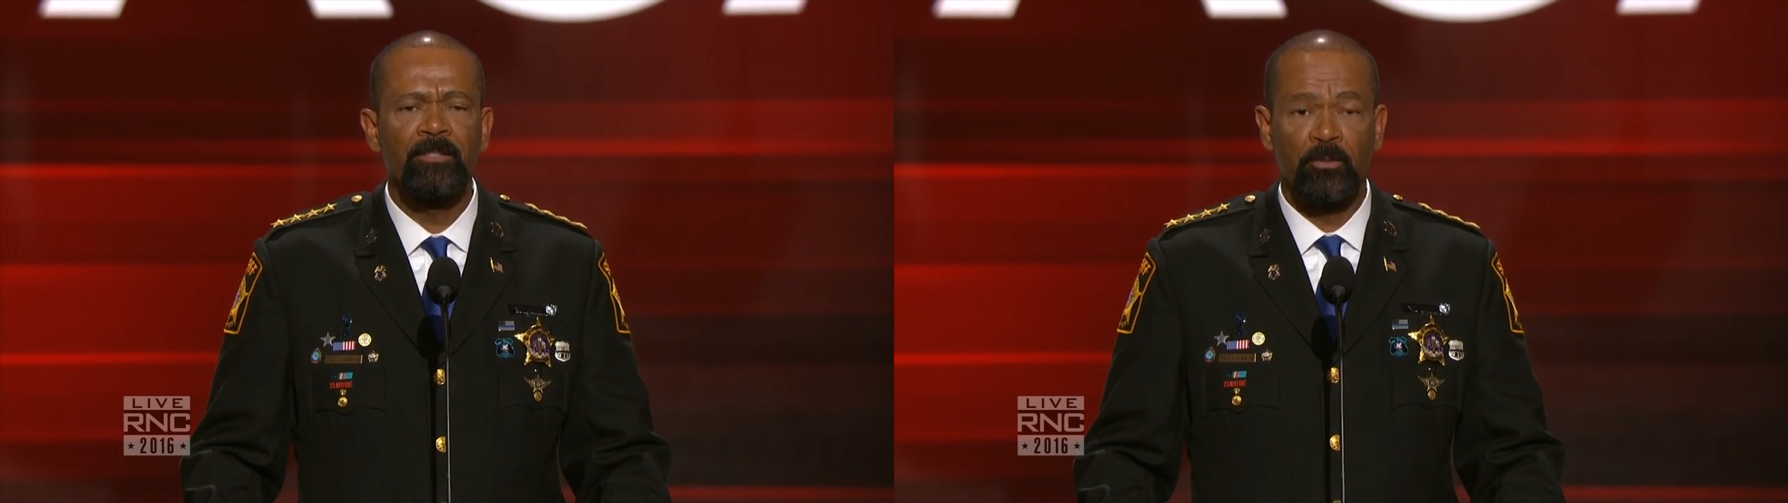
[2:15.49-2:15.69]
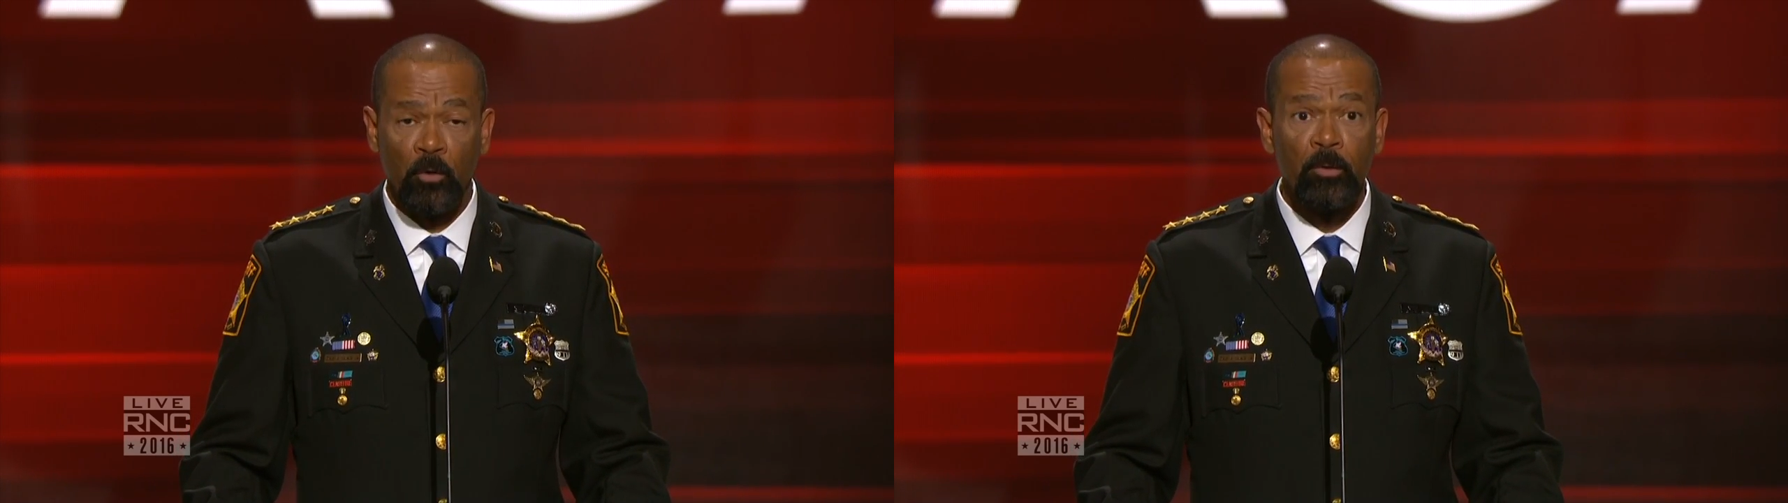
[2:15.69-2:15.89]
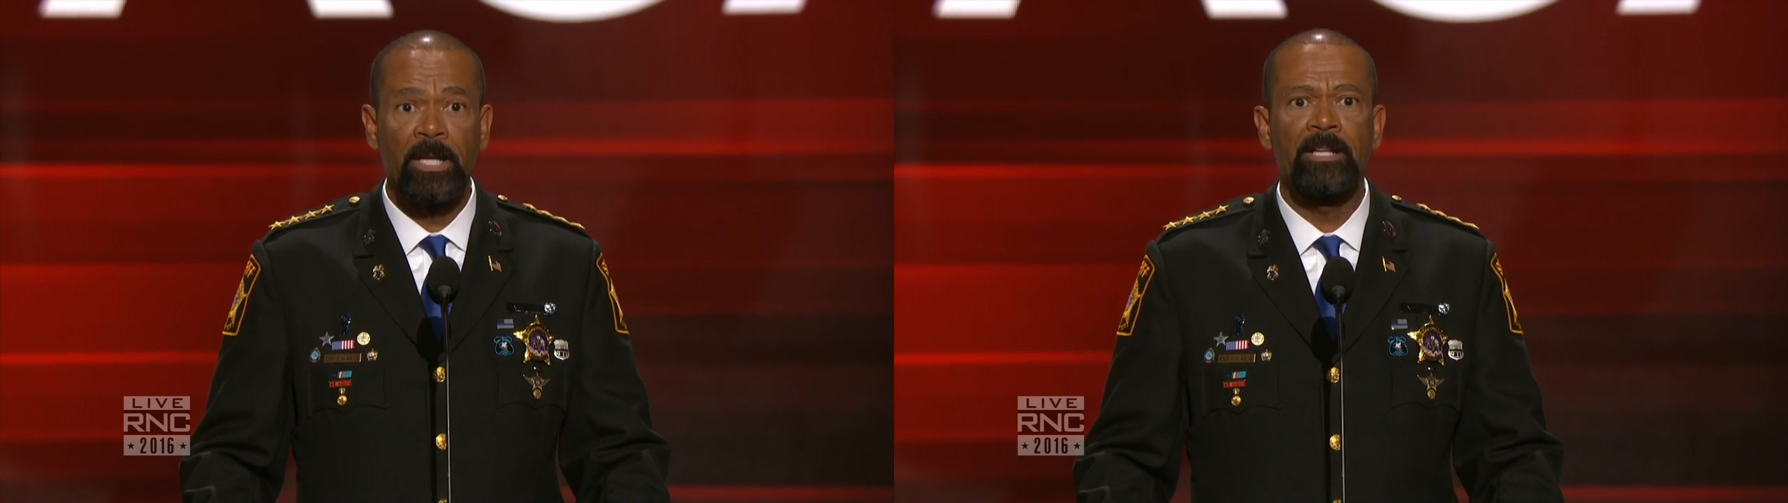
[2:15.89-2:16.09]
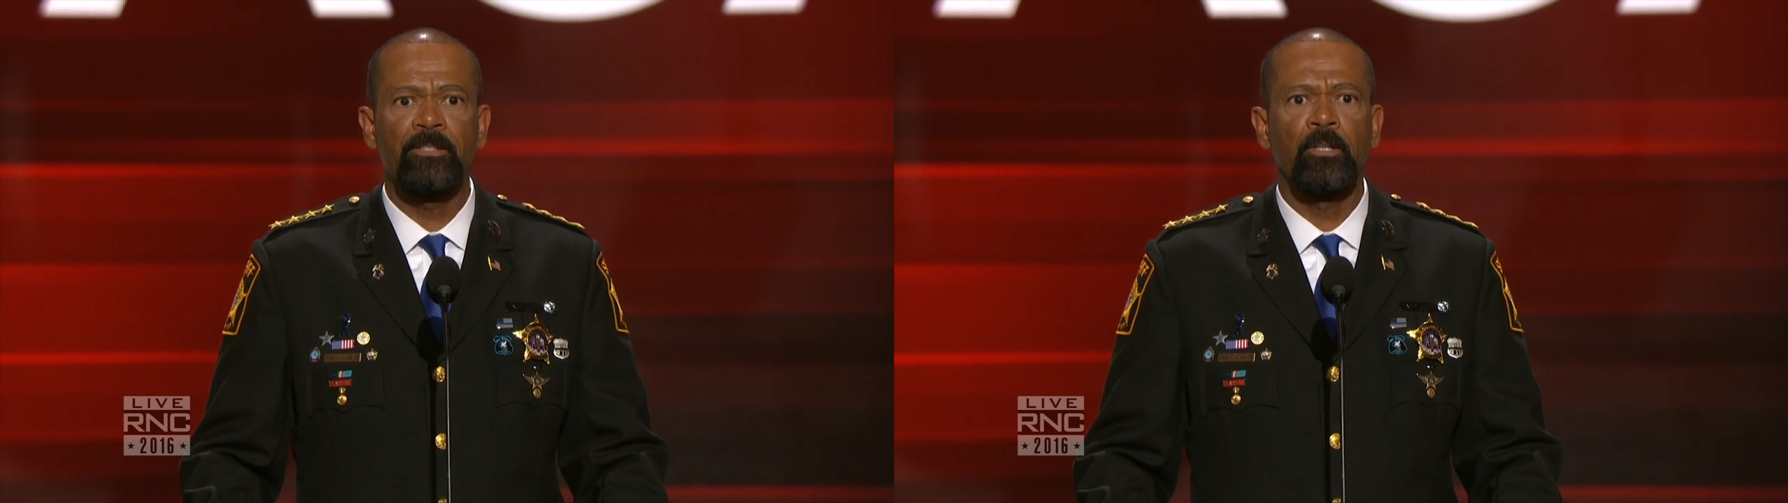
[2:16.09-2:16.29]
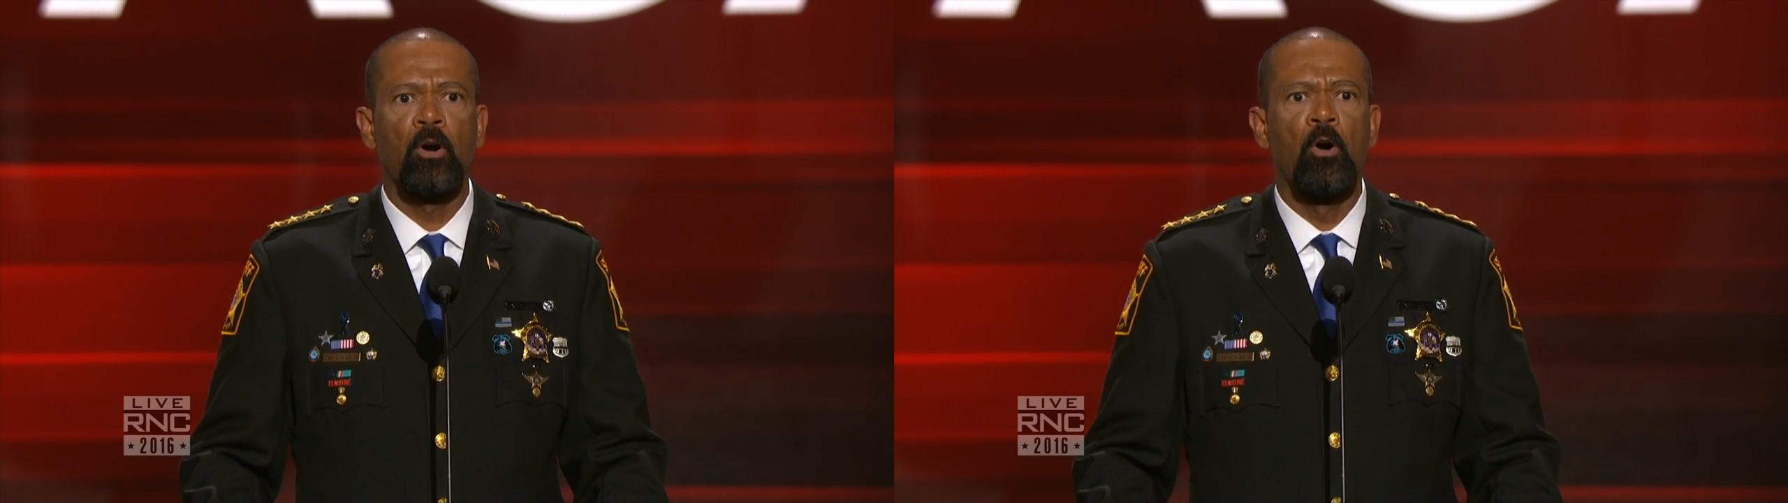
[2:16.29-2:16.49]
2 days
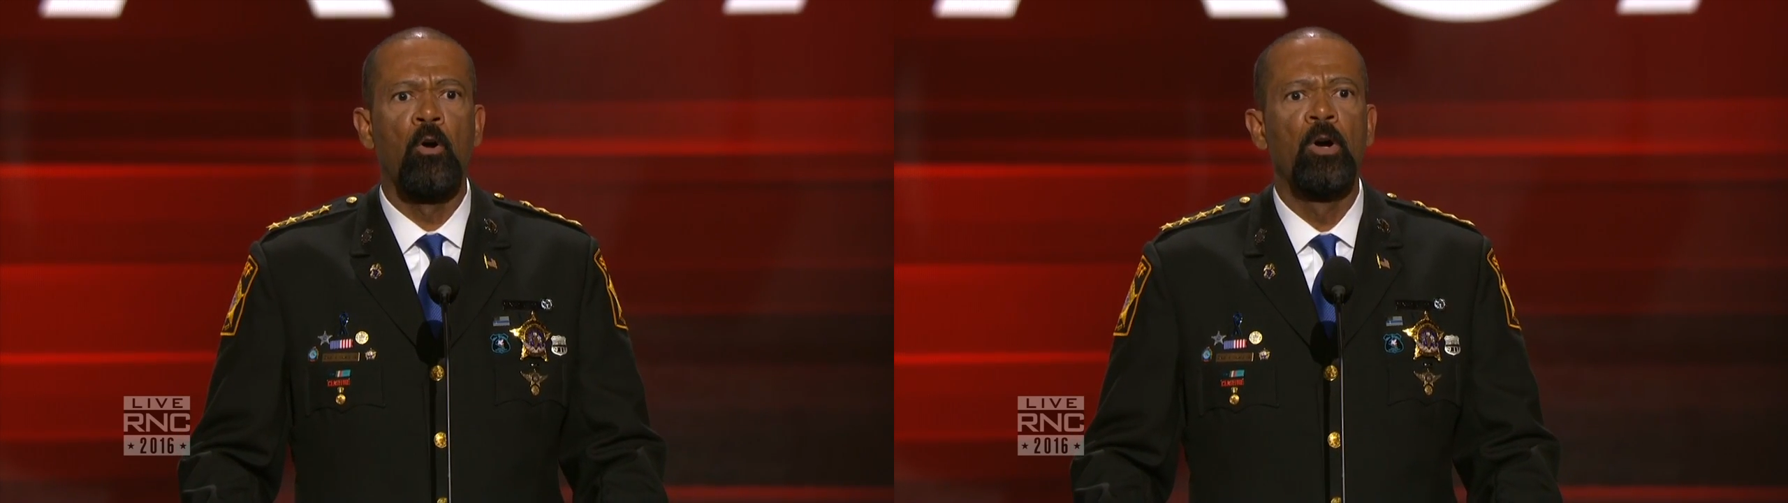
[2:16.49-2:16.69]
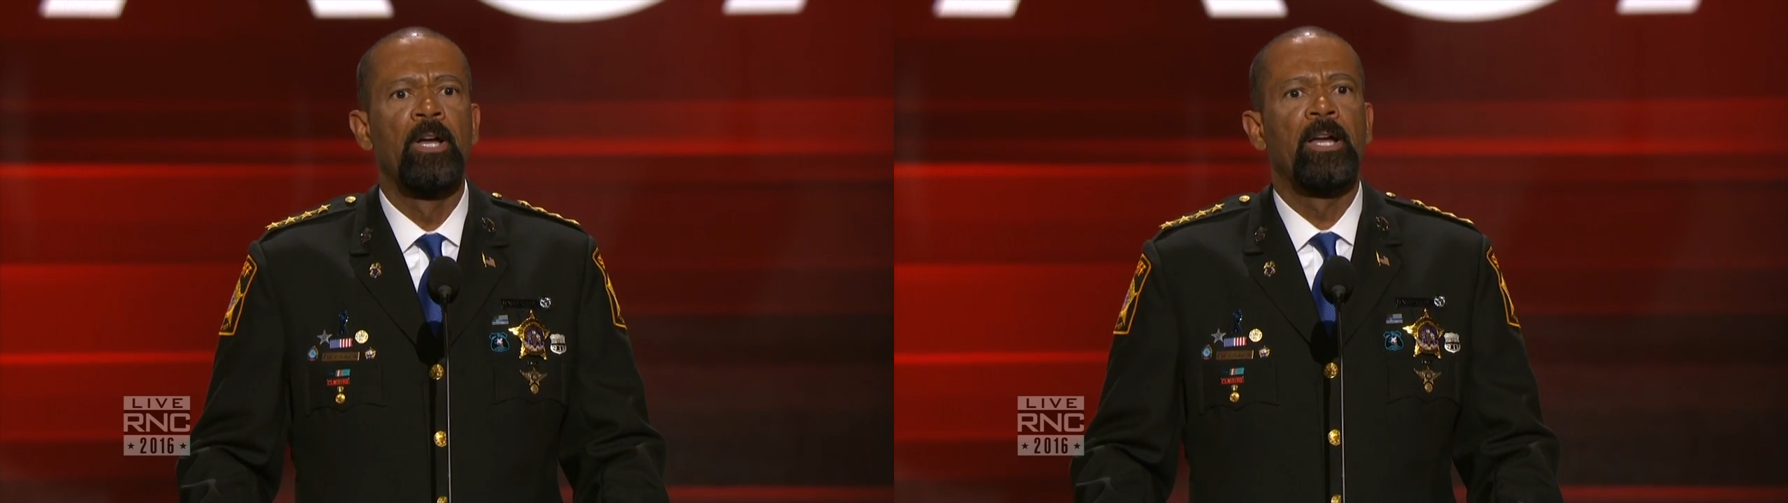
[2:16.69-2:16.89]
ago